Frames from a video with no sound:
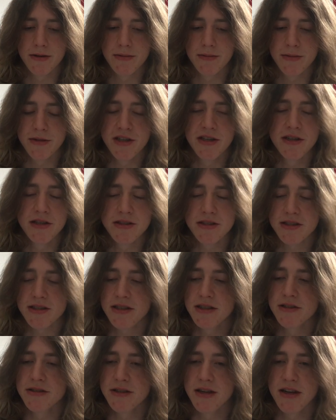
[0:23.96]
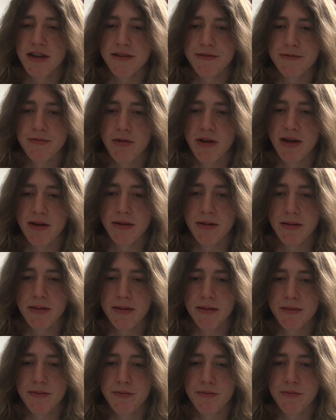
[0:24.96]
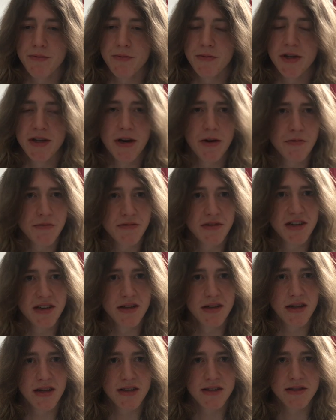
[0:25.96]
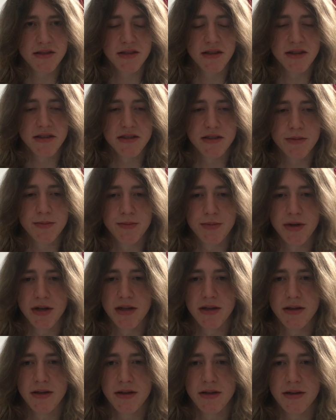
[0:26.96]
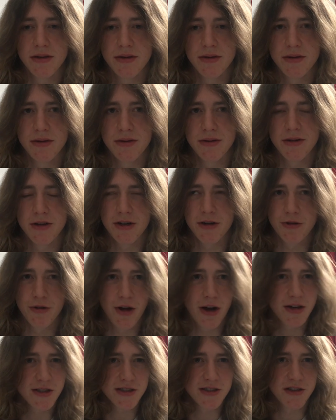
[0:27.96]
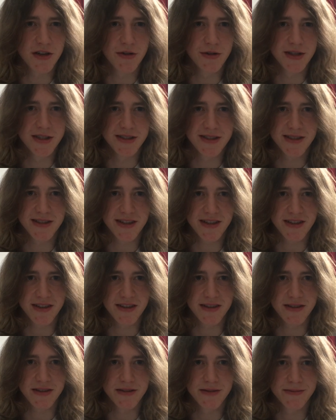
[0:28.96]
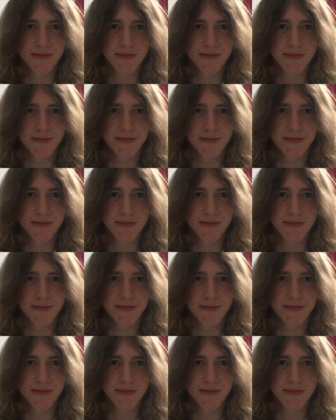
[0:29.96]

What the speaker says: Because in life, we don't realize this, but the clock is always ticking.